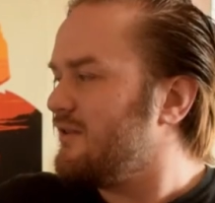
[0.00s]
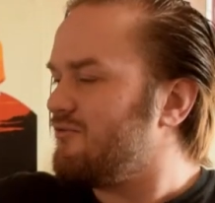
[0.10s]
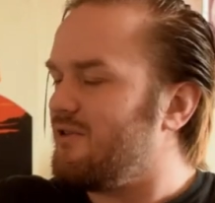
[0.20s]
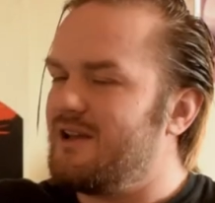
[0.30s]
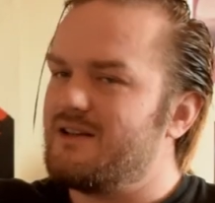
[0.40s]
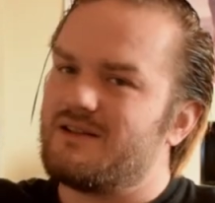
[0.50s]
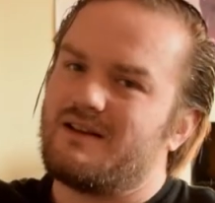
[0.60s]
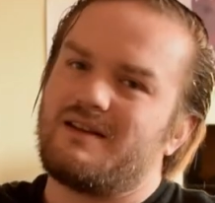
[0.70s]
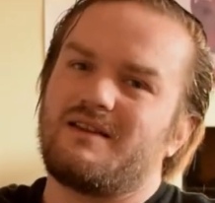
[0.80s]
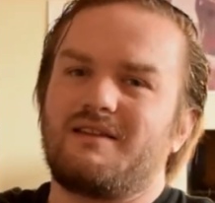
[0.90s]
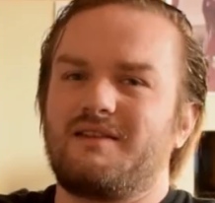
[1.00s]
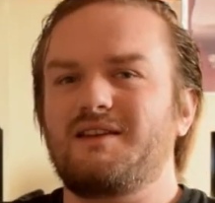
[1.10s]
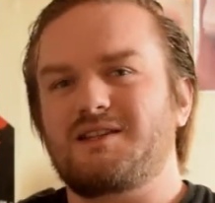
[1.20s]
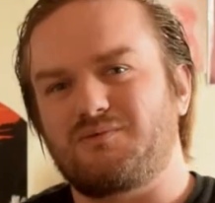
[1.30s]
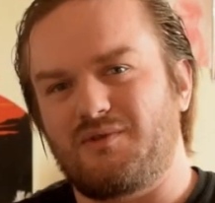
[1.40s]
read
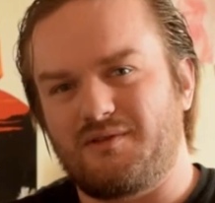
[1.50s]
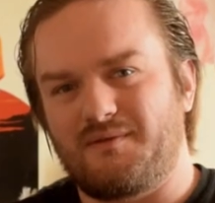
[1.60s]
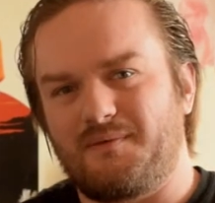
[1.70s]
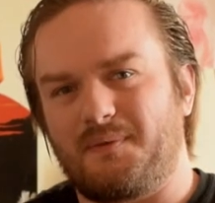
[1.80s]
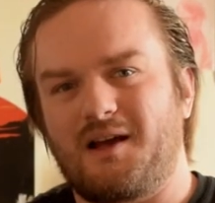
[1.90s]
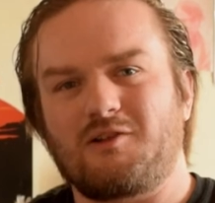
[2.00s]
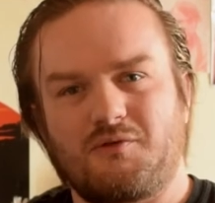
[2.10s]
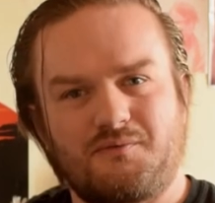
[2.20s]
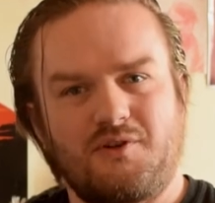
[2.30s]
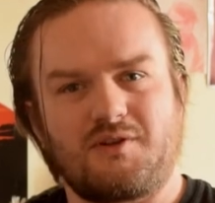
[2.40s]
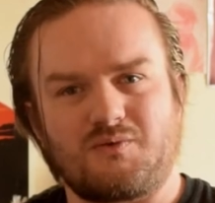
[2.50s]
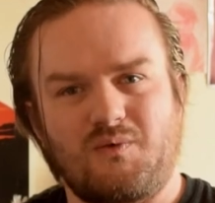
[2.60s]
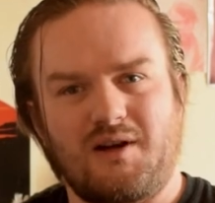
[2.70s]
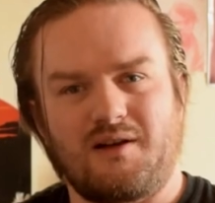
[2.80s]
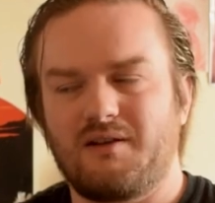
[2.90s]
this one, I'll review it as
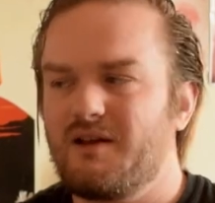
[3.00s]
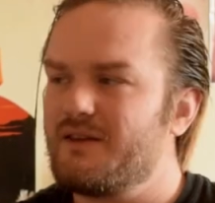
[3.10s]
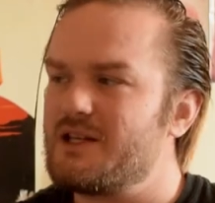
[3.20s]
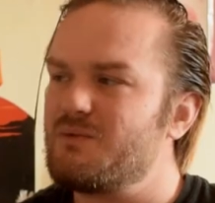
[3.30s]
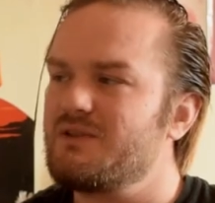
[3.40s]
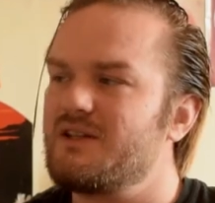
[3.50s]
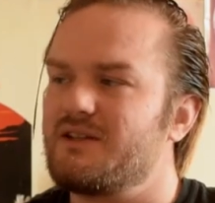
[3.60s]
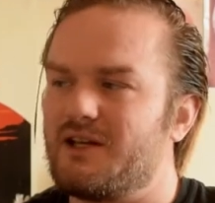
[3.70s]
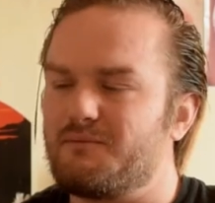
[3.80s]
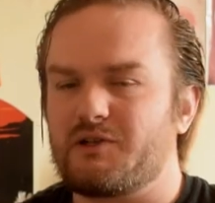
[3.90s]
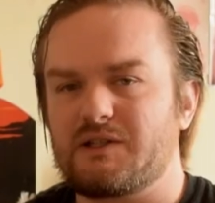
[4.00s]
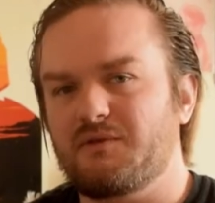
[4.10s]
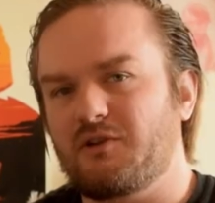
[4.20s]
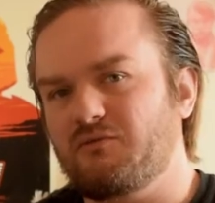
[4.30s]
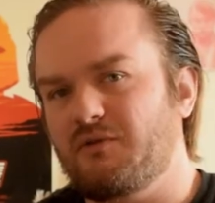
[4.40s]
well. This one didn't get much of
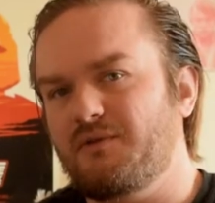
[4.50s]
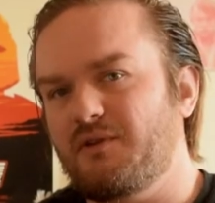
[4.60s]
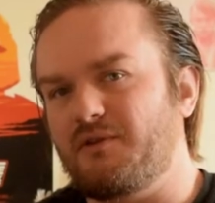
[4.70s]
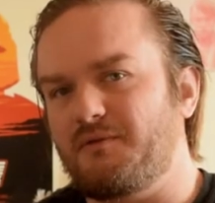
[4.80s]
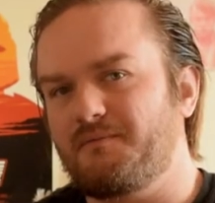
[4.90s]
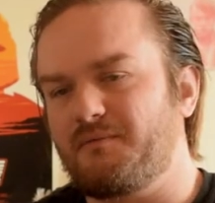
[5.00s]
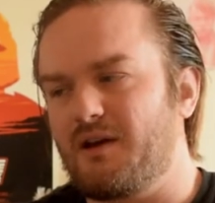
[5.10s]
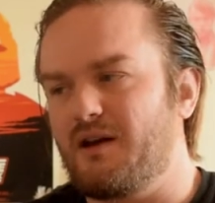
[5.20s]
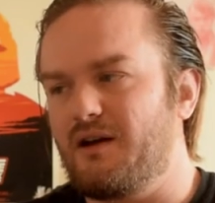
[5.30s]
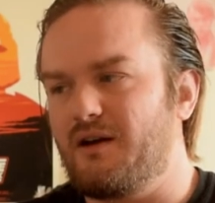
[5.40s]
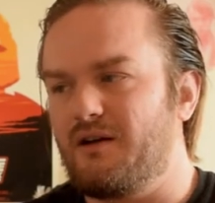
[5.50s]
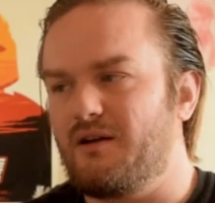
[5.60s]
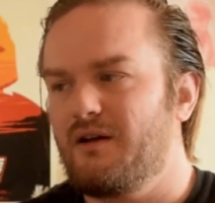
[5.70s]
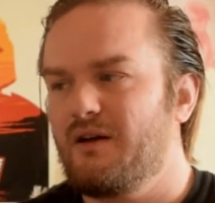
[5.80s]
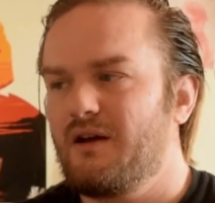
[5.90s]
a good review.
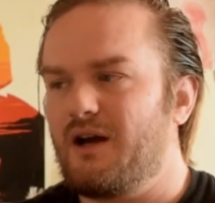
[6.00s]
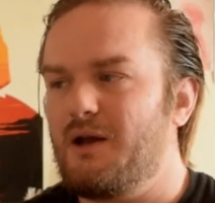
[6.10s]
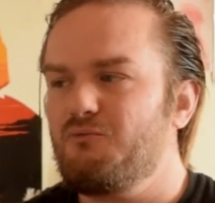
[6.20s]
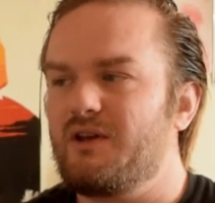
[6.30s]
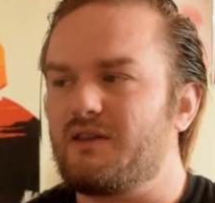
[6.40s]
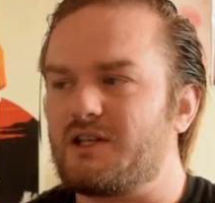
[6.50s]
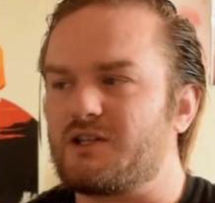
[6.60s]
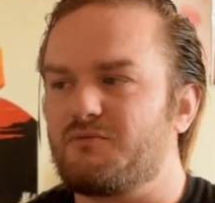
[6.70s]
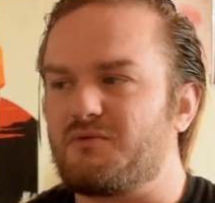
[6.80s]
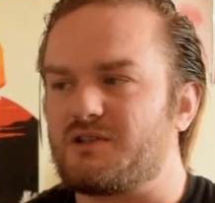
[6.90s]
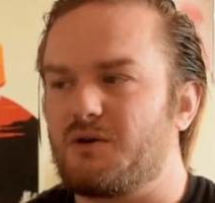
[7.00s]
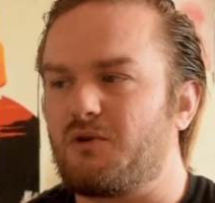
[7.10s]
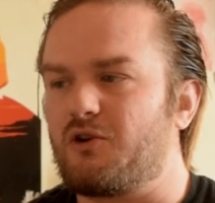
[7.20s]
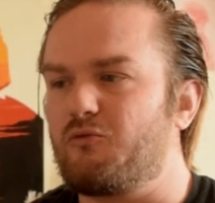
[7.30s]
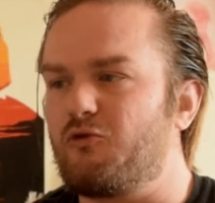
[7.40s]
I'm reading this one because I
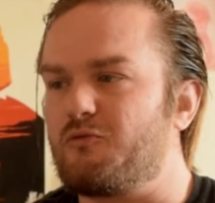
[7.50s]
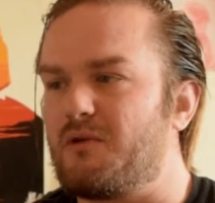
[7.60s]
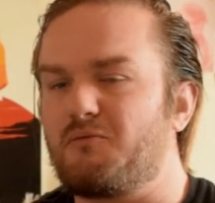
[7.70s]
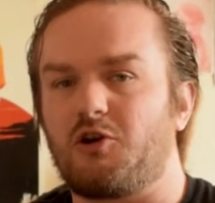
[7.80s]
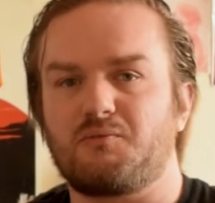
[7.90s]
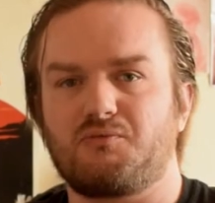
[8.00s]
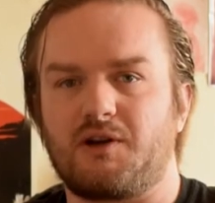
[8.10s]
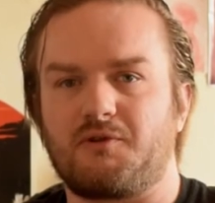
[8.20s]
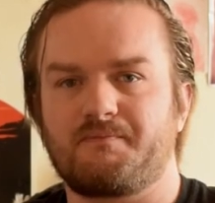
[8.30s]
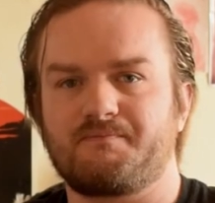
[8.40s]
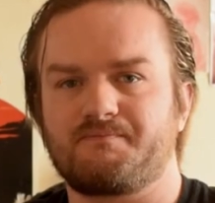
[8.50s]
want to know more about Martin Brenner.